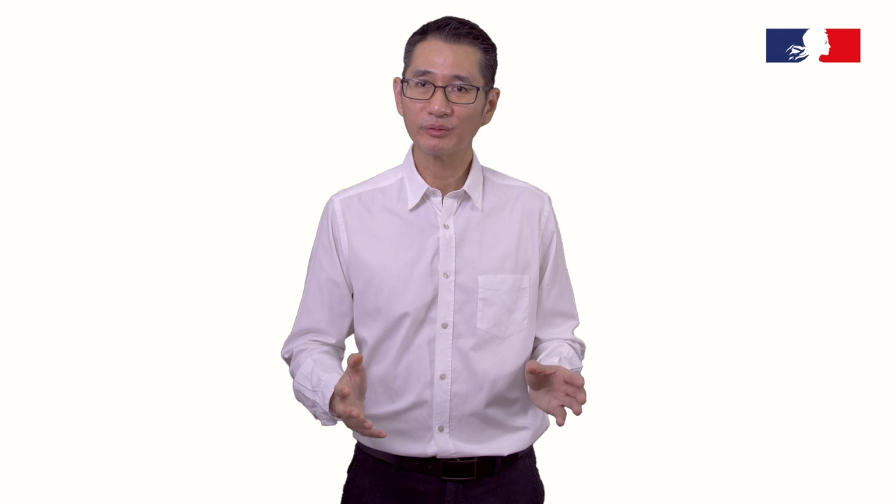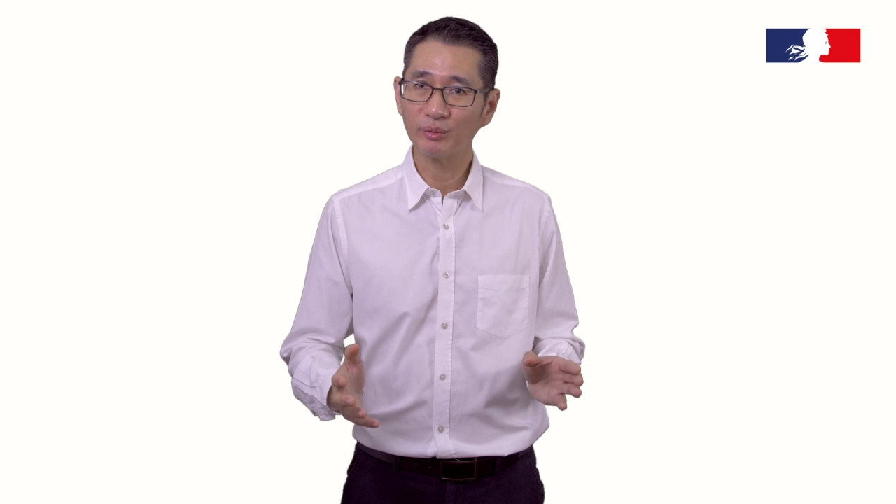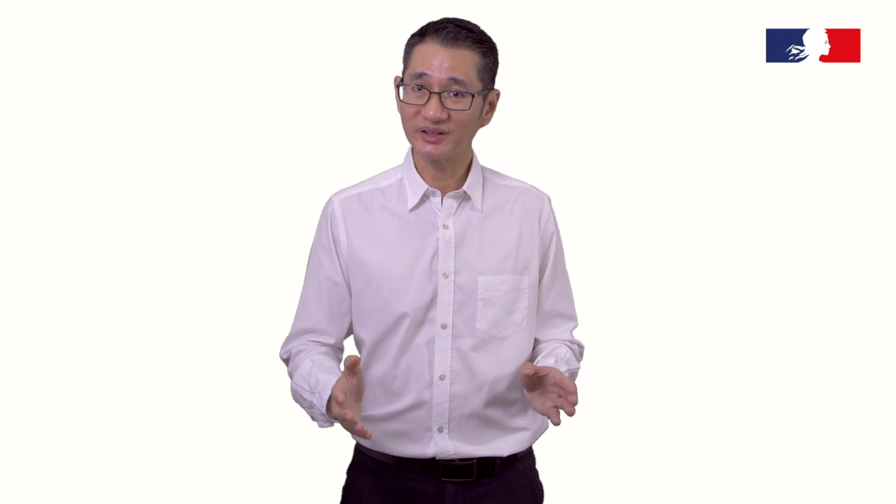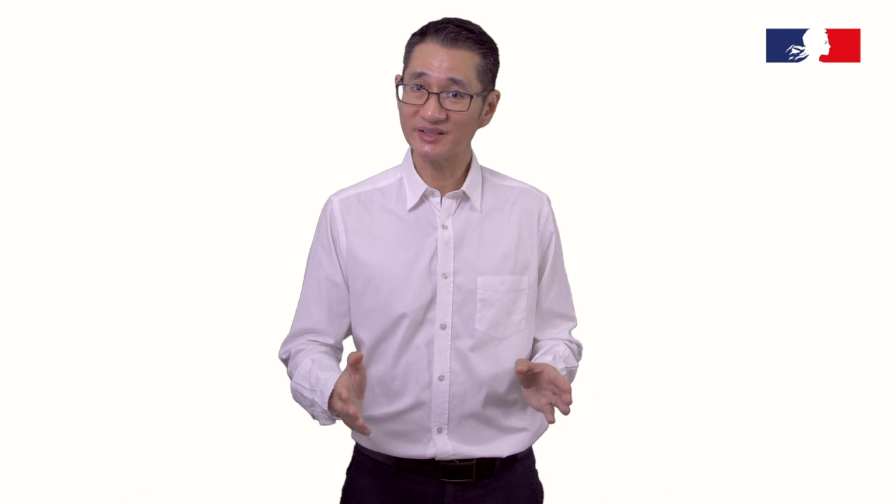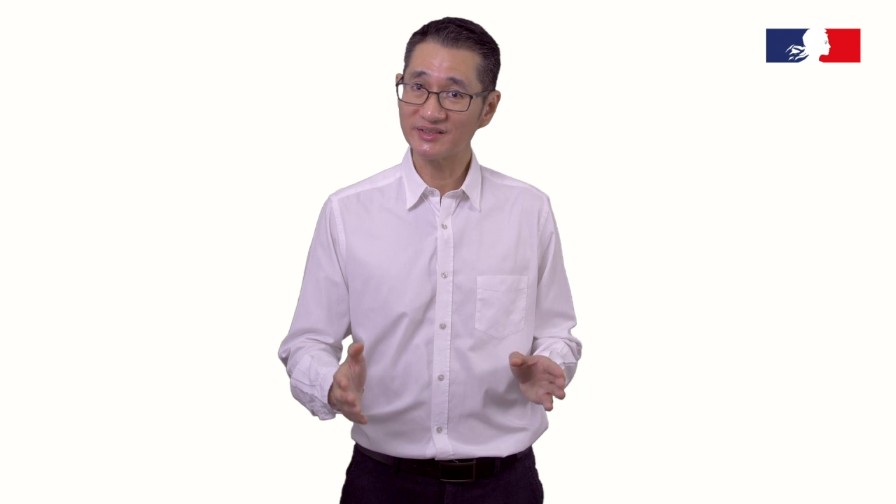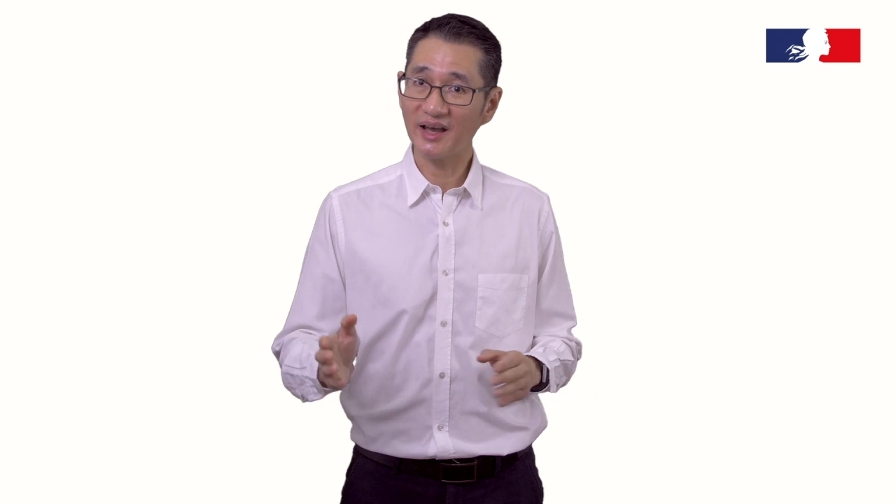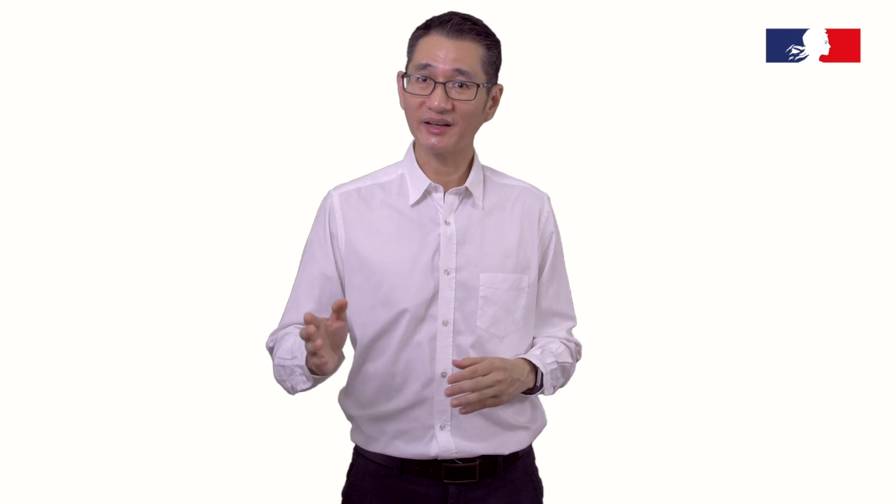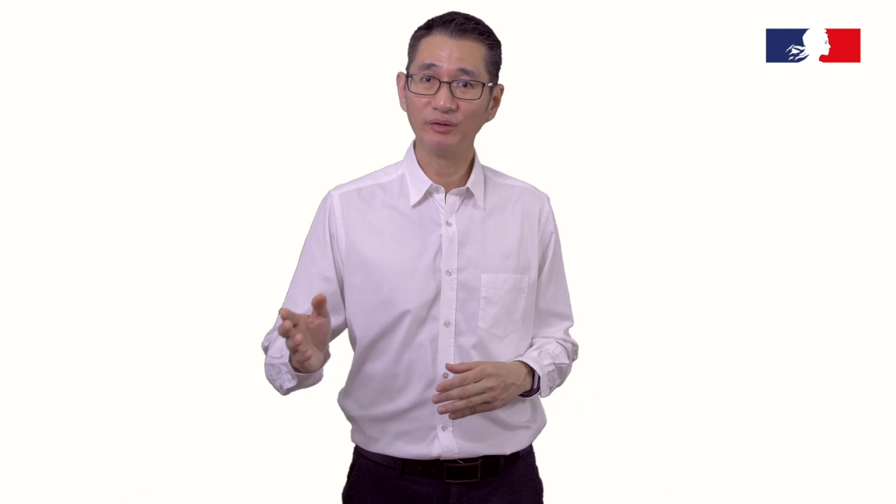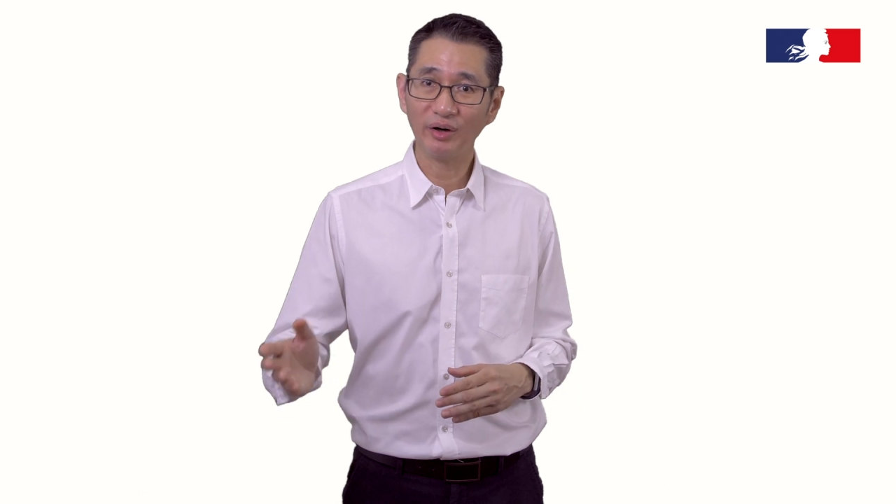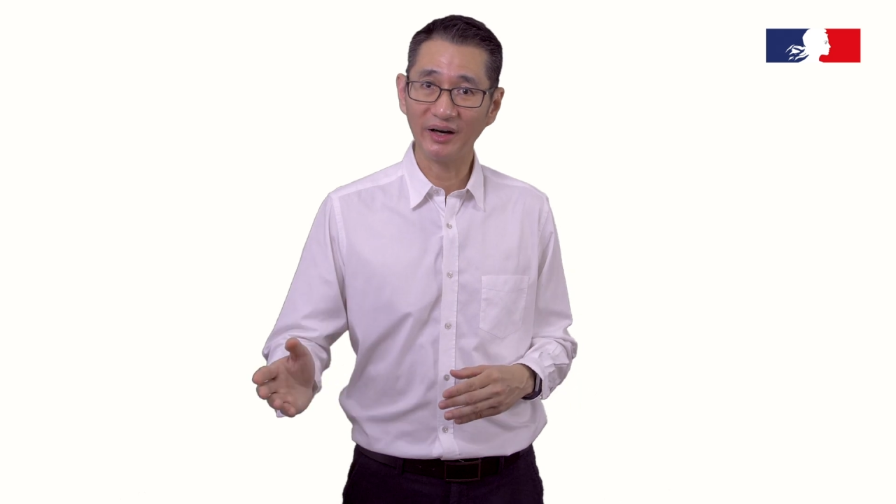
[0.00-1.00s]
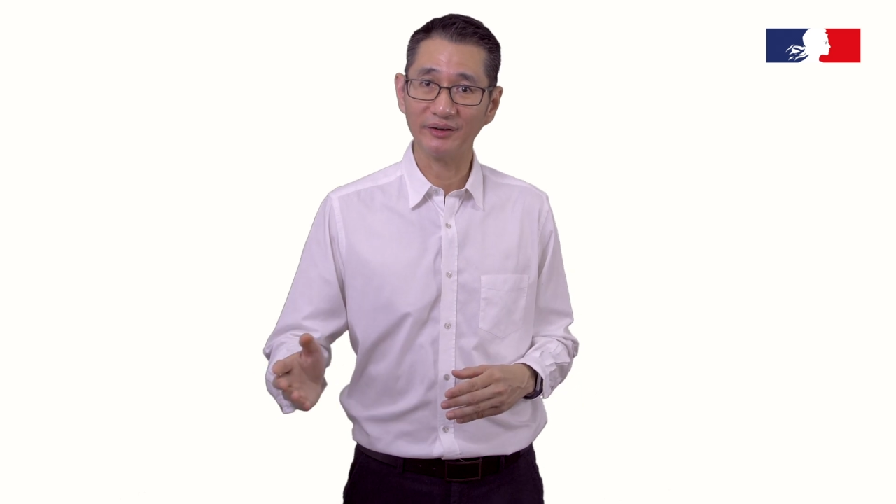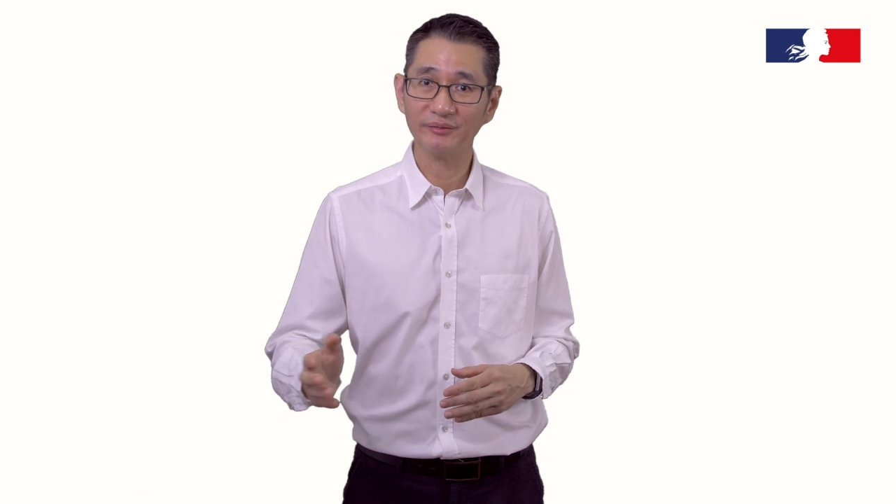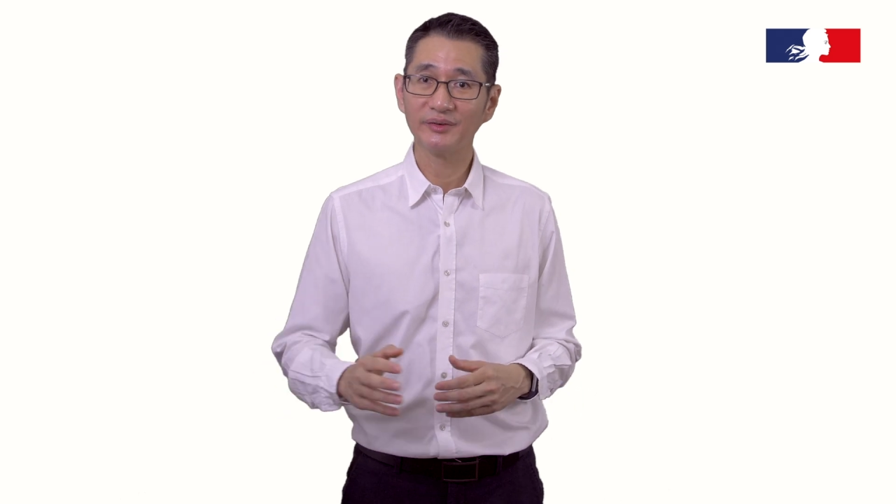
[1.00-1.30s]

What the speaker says: were designed right.